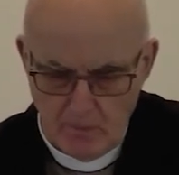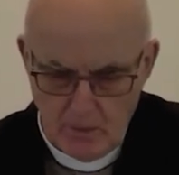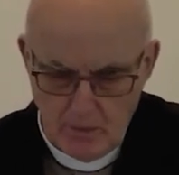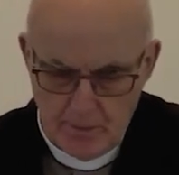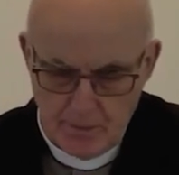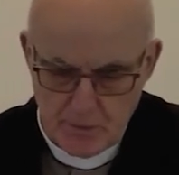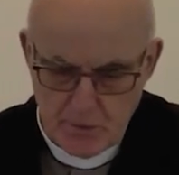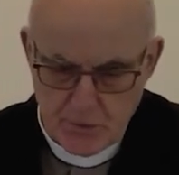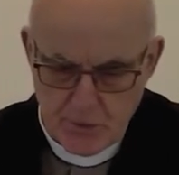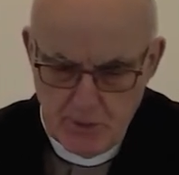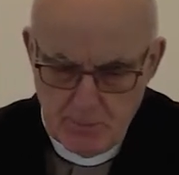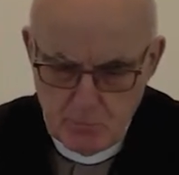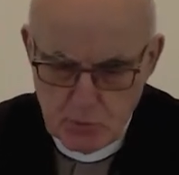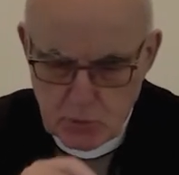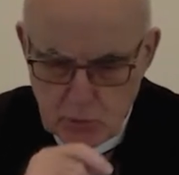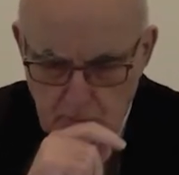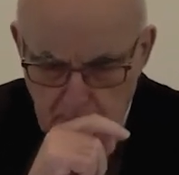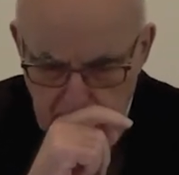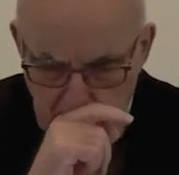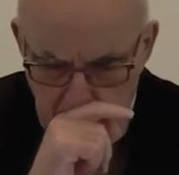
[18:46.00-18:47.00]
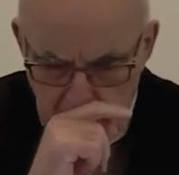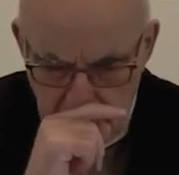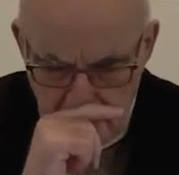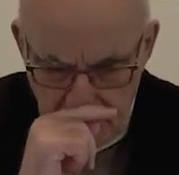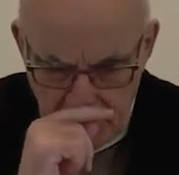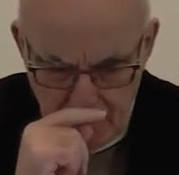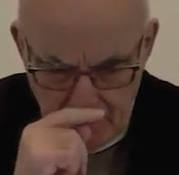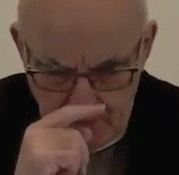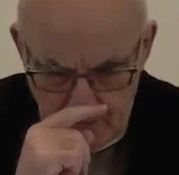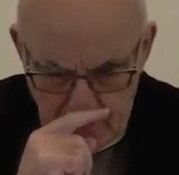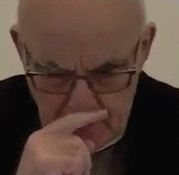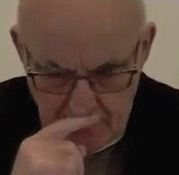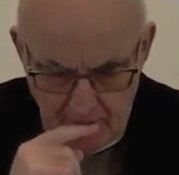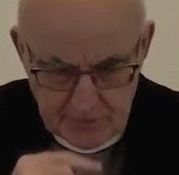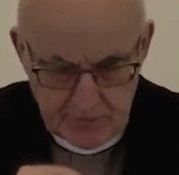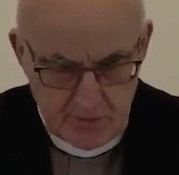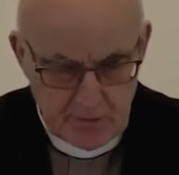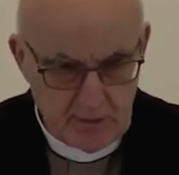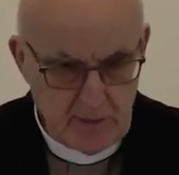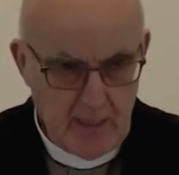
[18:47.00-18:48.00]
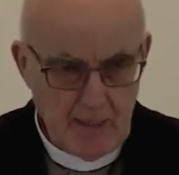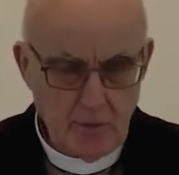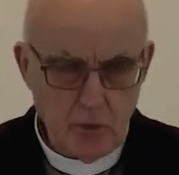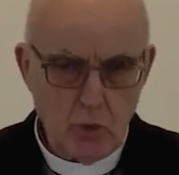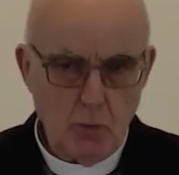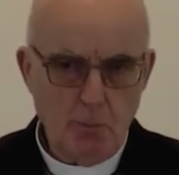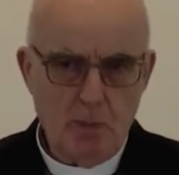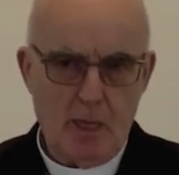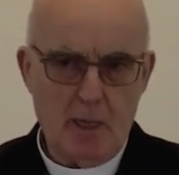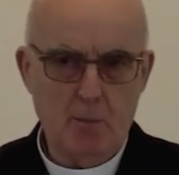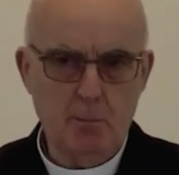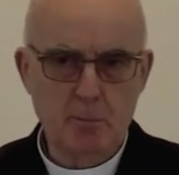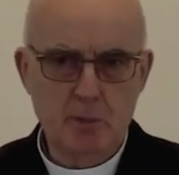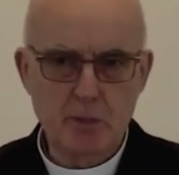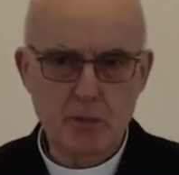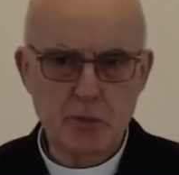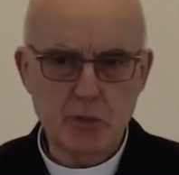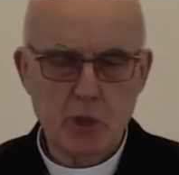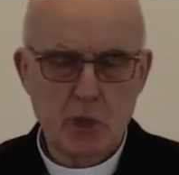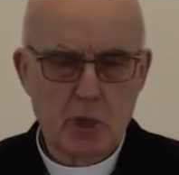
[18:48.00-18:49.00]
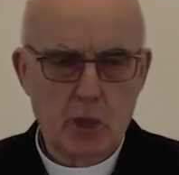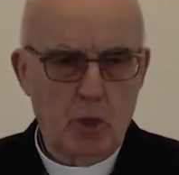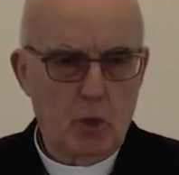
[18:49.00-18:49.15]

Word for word: And it seems to me that the Ten Commandments